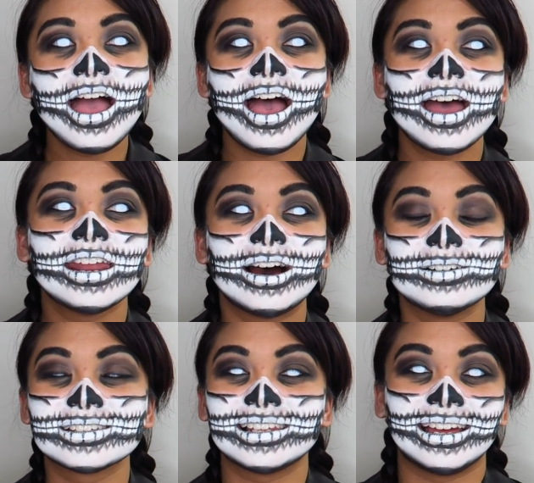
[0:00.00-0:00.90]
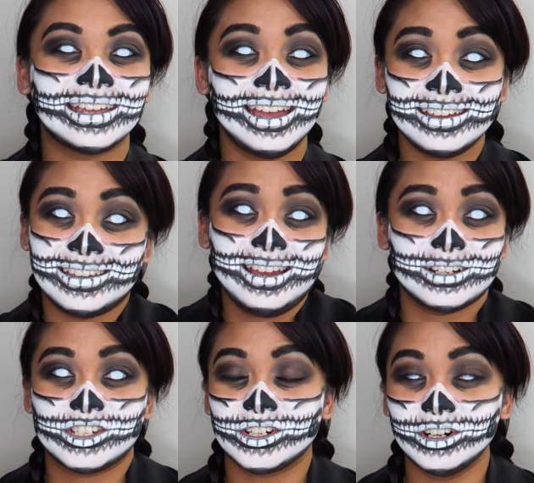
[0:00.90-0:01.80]
And I was like, hey, yeah,
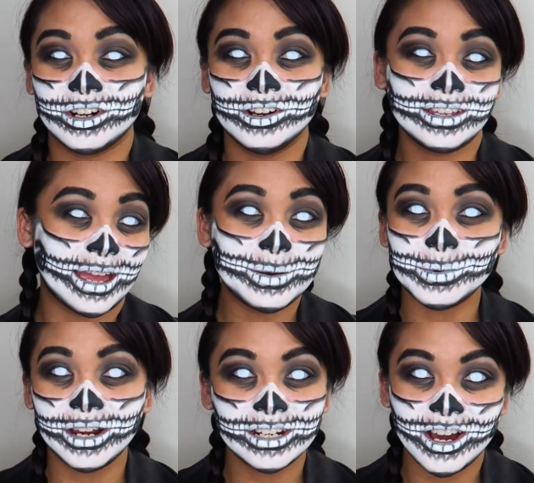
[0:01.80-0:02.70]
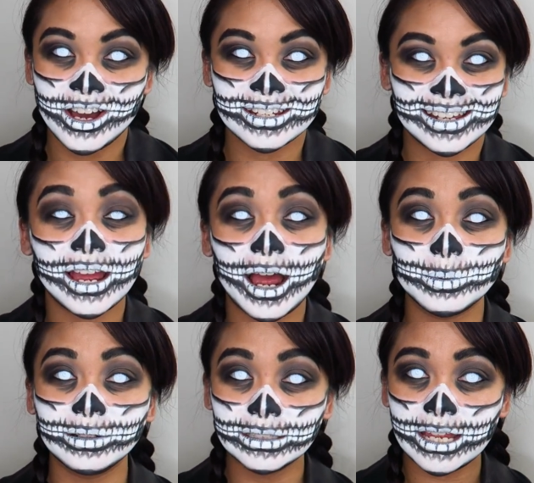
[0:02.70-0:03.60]
sure, okay, why not? Yeah, I
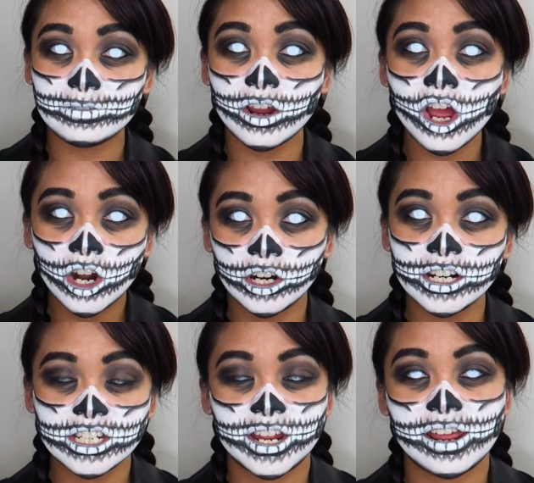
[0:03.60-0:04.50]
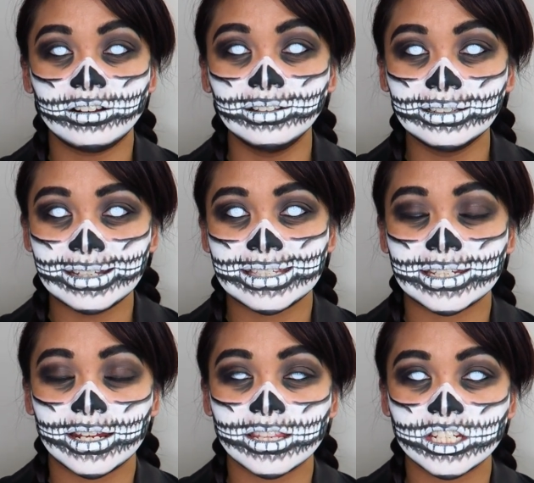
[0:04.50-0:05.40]
will leave her channel
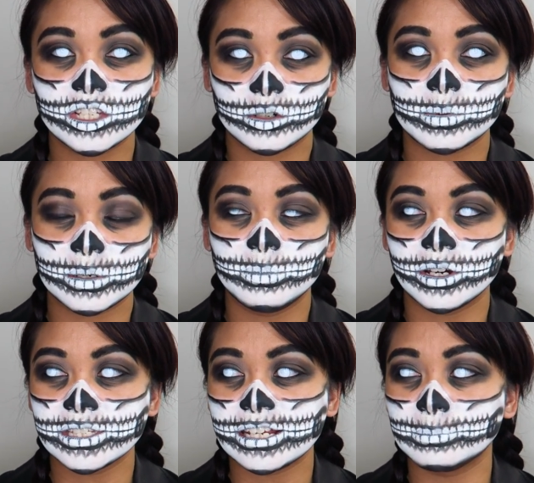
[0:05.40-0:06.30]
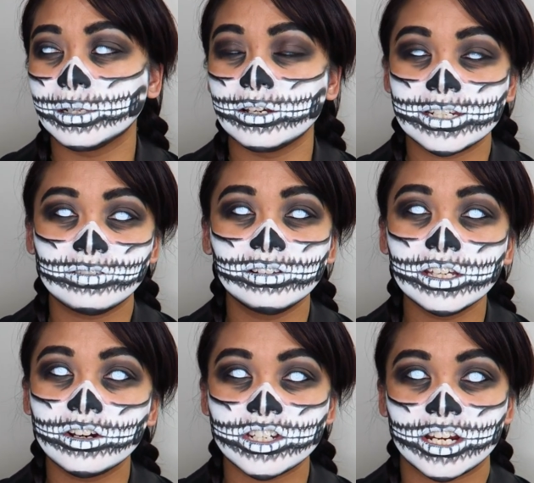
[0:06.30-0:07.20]
listed in the description box down below. Definitely
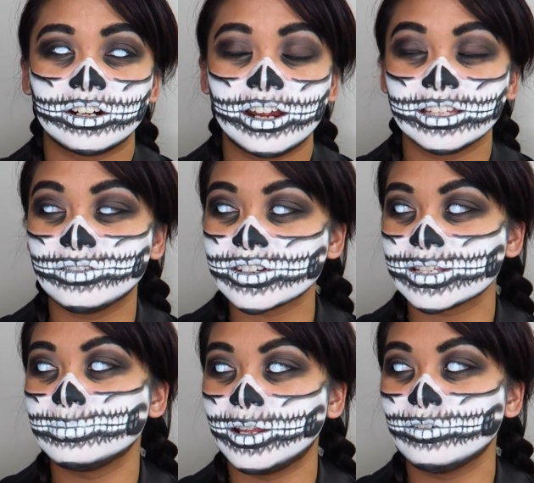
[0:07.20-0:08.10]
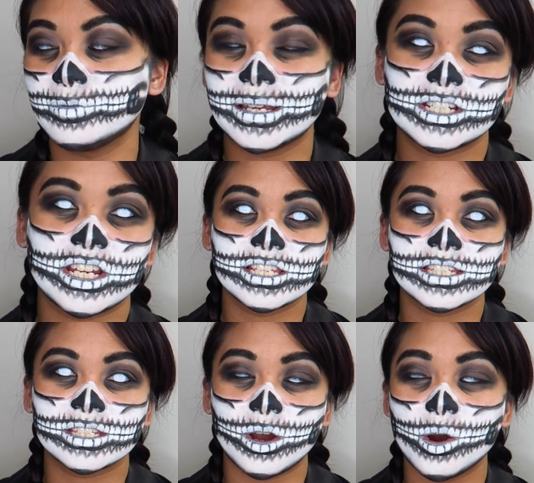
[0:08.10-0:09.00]
go check her out, give her some love, because is
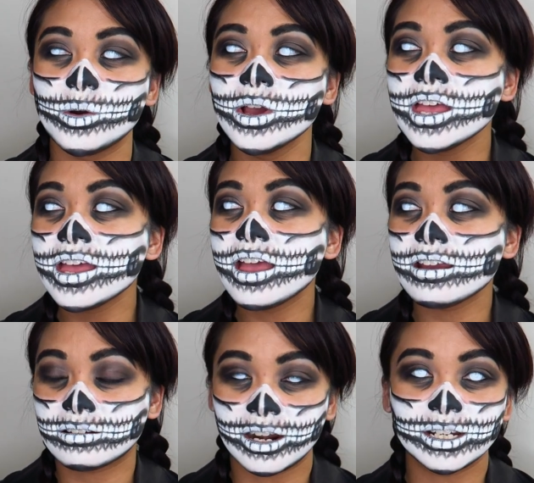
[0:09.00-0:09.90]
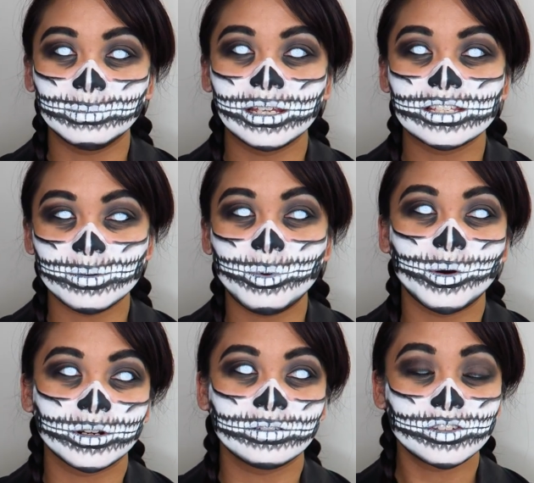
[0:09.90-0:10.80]
so incredibly
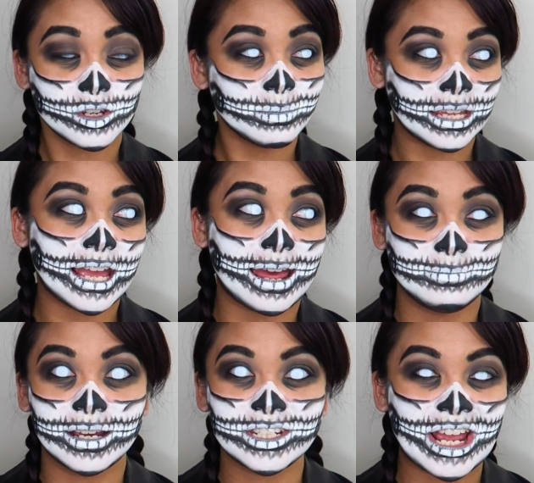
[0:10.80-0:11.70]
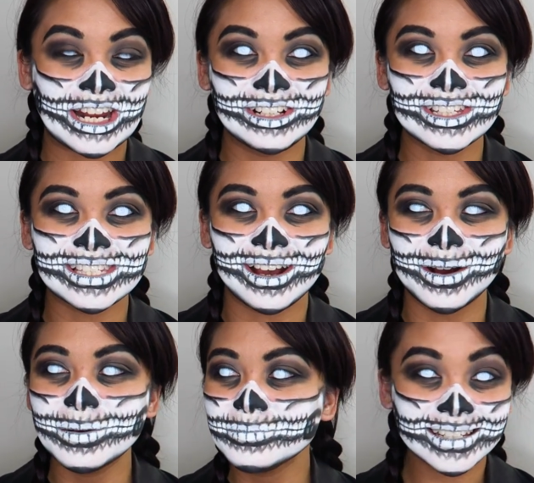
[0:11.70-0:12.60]
supportive to me and my channel.
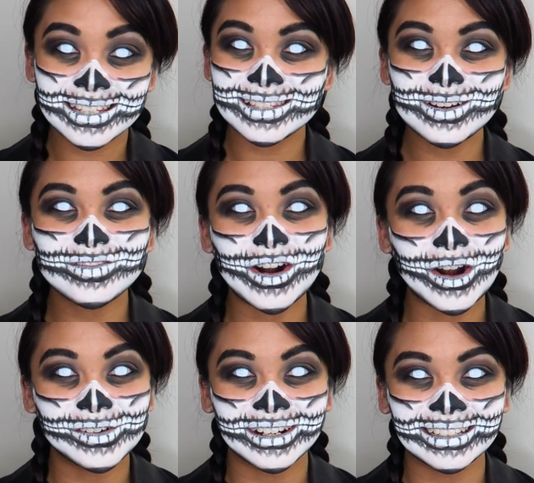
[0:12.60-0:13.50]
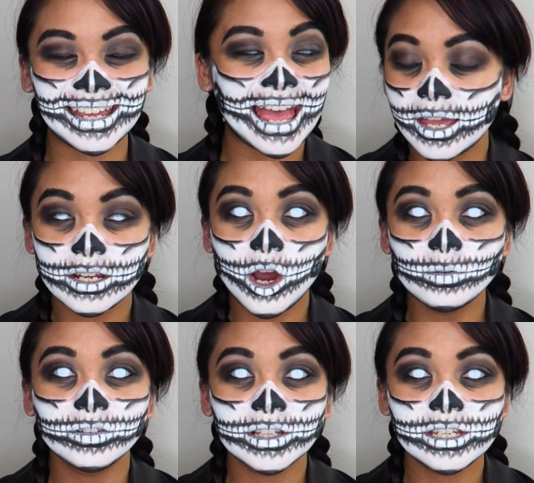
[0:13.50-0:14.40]
So I did this look for her, really. And
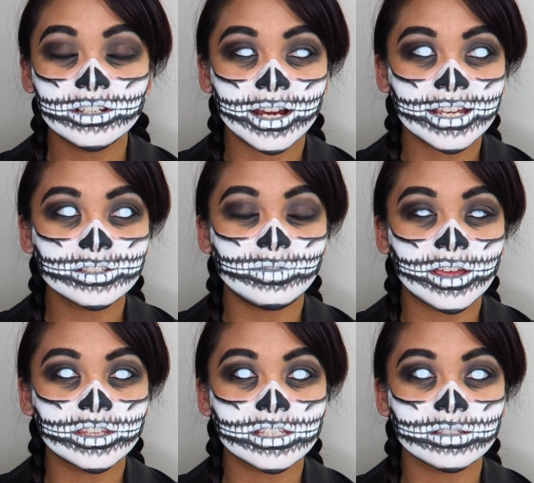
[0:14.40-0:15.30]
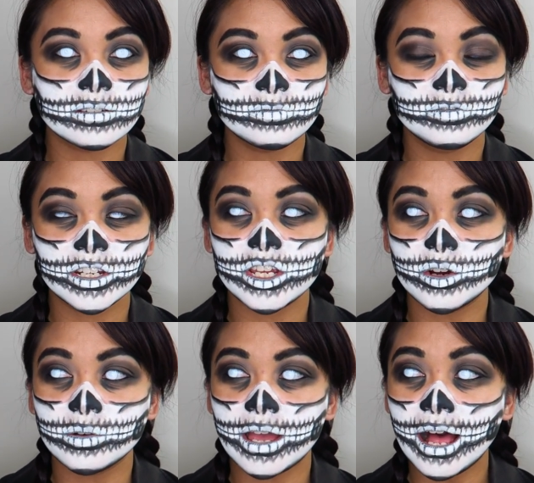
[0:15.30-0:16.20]
hopefully you guys find this
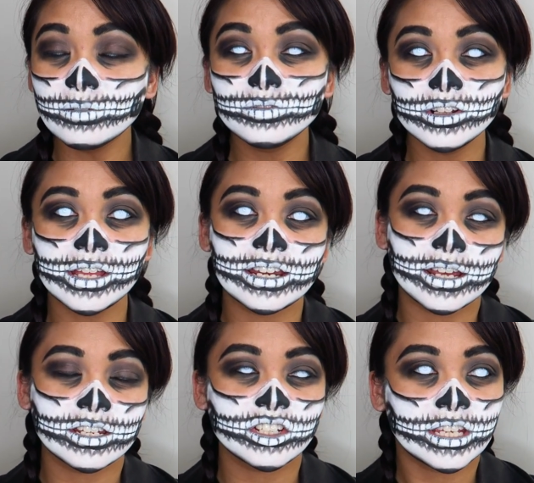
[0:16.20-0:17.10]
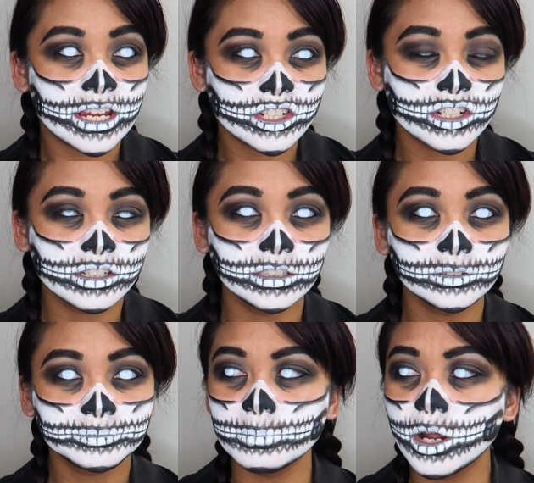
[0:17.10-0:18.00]
video helpful and
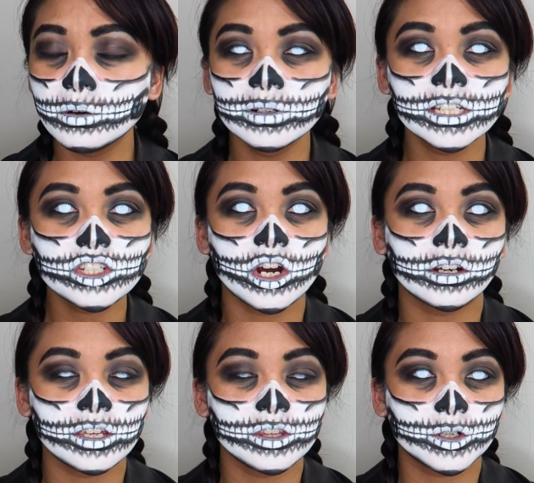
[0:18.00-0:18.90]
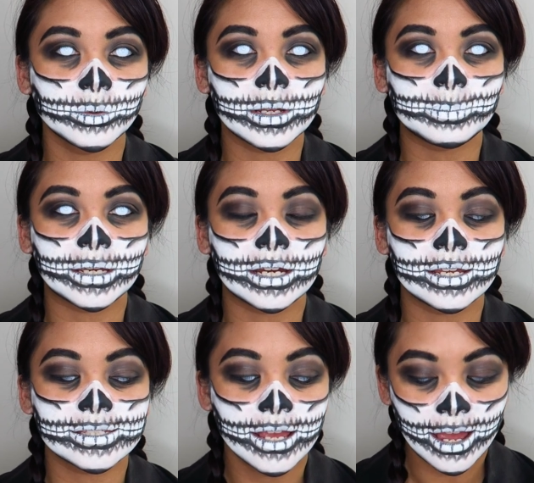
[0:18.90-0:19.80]
educational. I'm not really talking through it
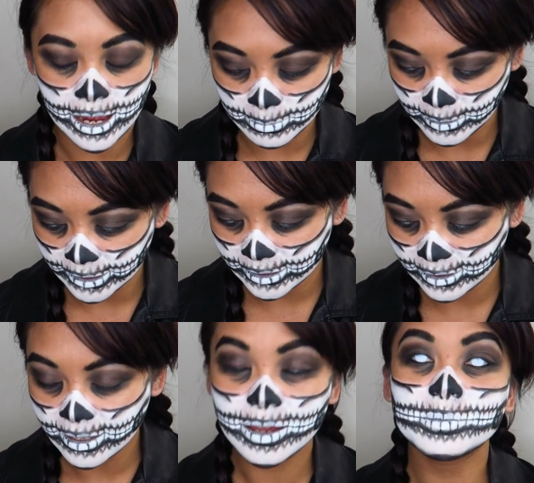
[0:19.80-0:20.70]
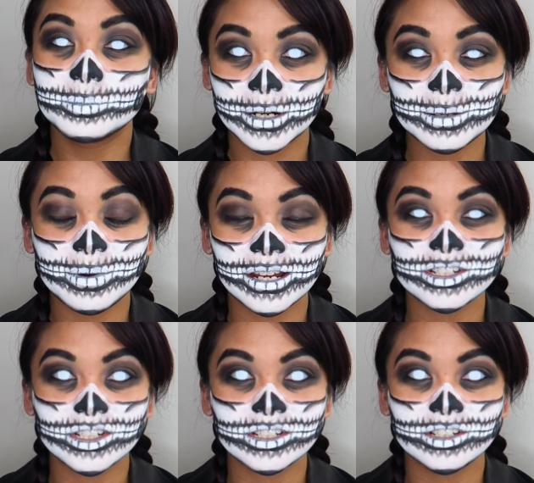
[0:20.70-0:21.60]
because I'm like, pretty
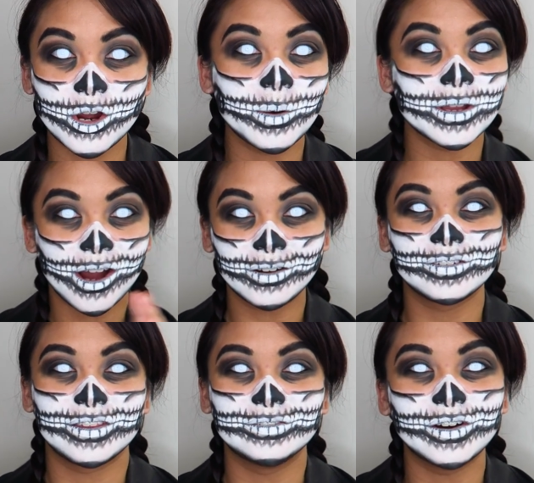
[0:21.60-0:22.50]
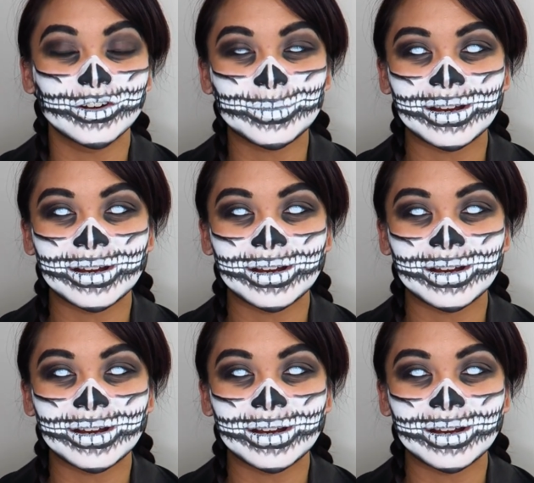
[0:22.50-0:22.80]
much going off of the photo